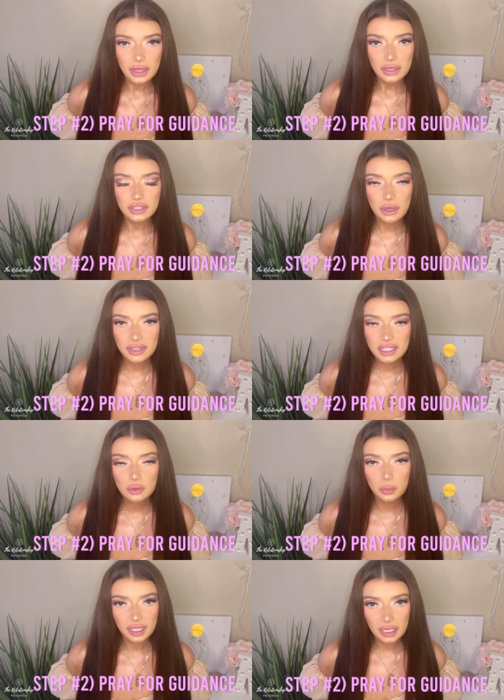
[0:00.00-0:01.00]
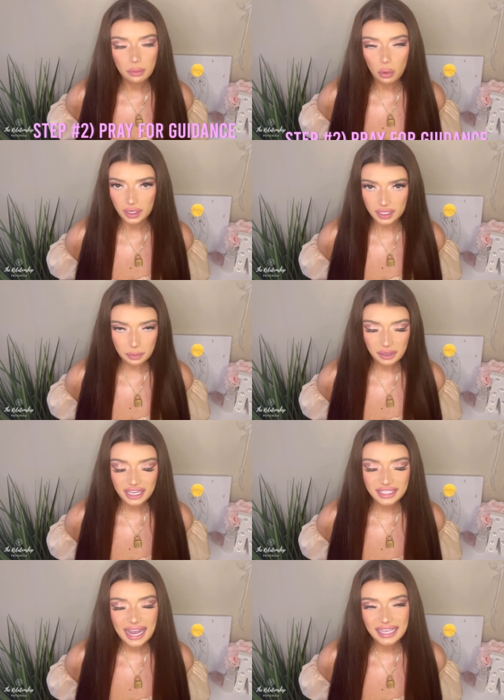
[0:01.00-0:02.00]
So this is really important
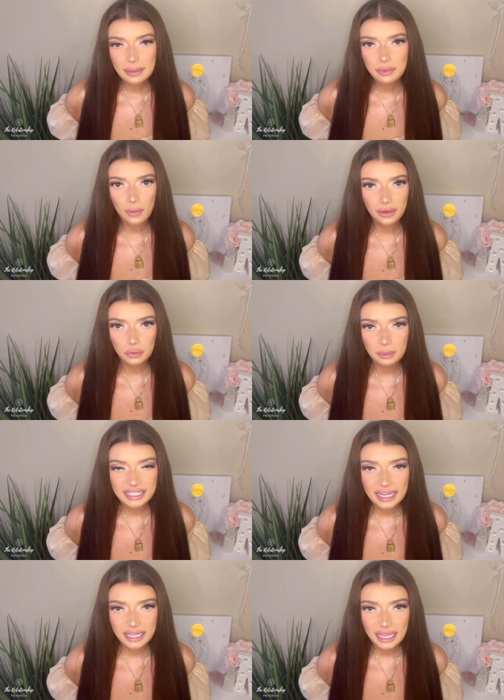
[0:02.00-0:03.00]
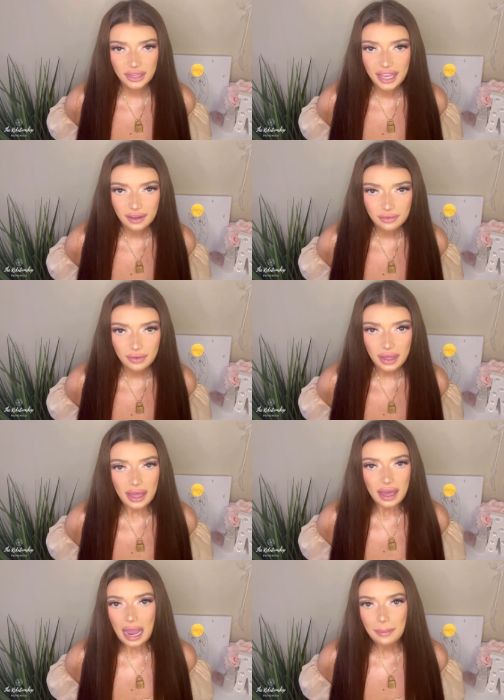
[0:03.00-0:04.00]
because as I'm going through my day-to-day life,
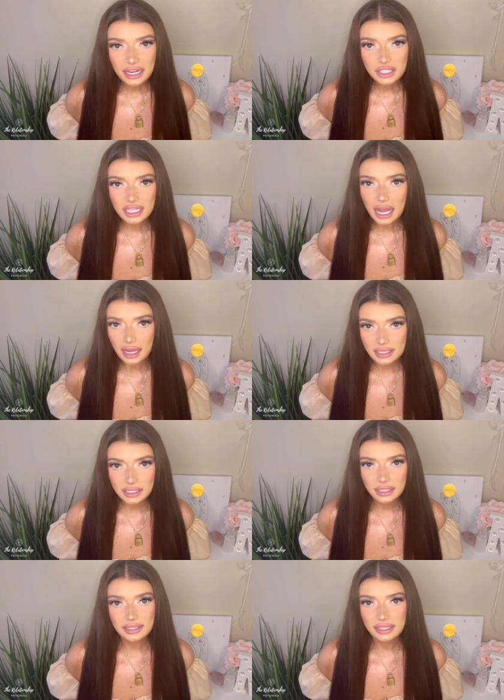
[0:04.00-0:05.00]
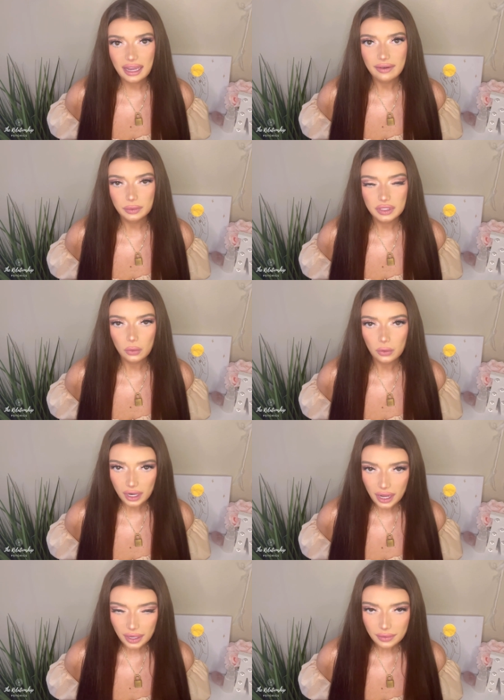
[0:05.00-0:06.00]
I'm not just constantly seeing everyone's
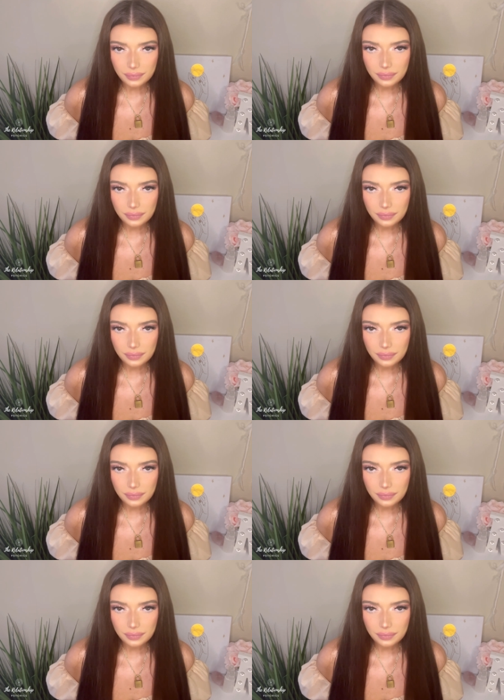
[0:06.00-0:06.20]
aura.